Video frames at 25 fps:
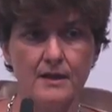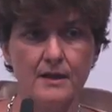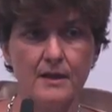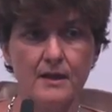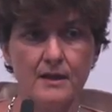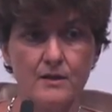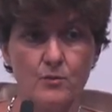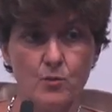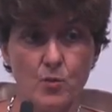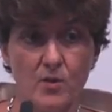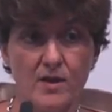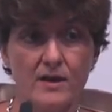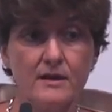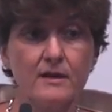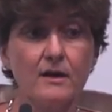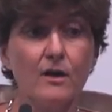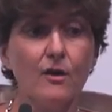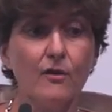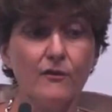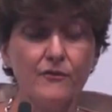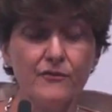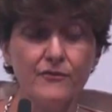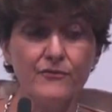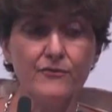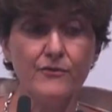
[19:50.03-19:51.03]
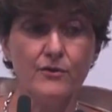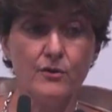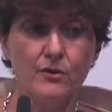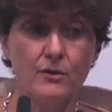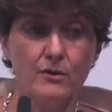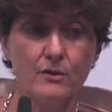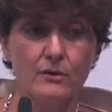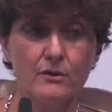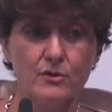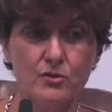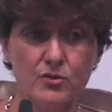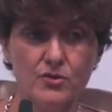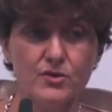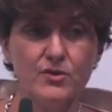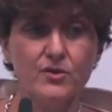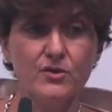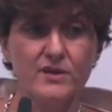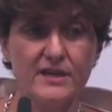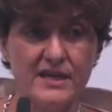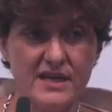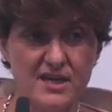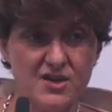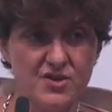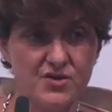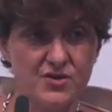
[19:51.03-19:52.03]
And one of the good
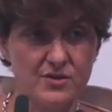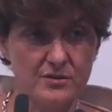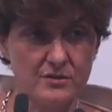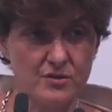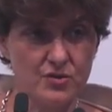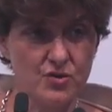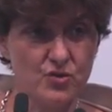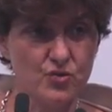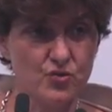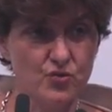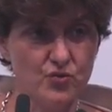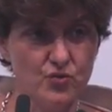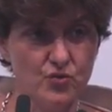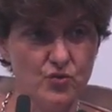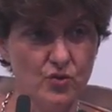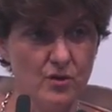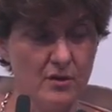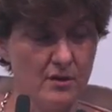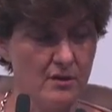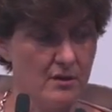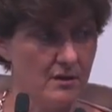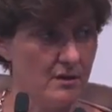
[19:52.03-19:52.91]
occasions to